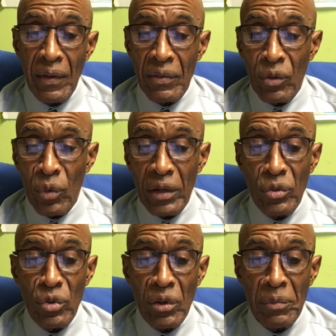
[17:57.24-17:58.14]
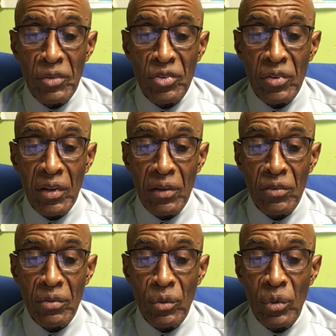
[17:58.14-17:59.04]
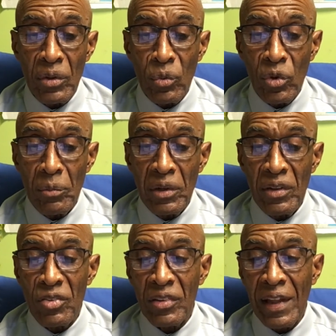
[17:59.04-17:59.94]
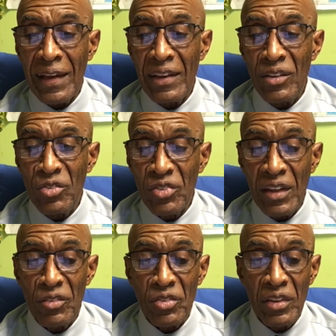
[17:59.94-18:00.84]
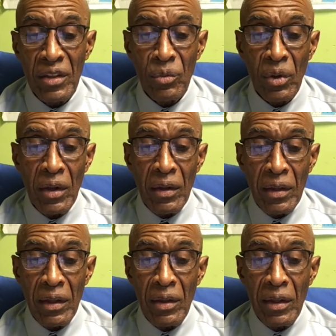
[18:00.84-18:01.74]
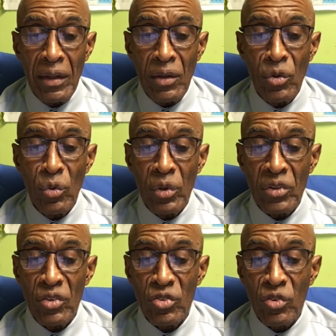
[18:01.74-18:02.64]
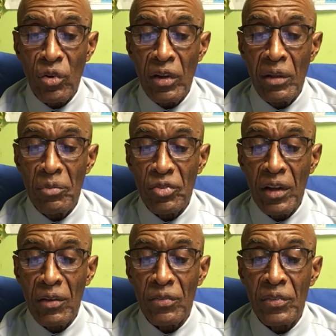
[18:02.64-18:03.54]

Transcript: The one who commits adultery with a woman is lacking sense. He who would destroy himself